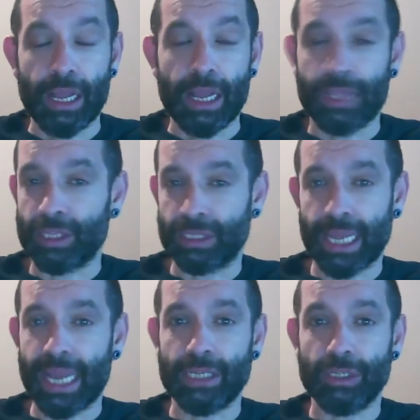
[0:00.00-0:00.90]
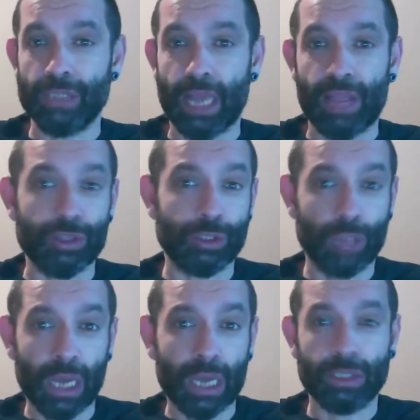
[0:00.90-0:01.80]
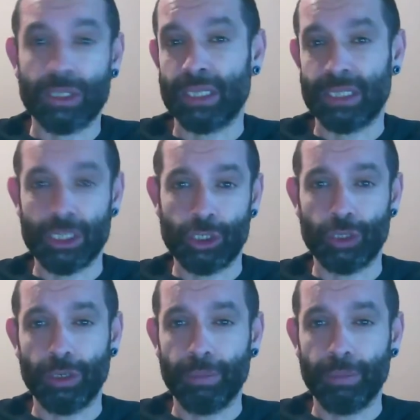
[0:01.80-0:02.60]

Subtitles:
the standard and the deluxe edition.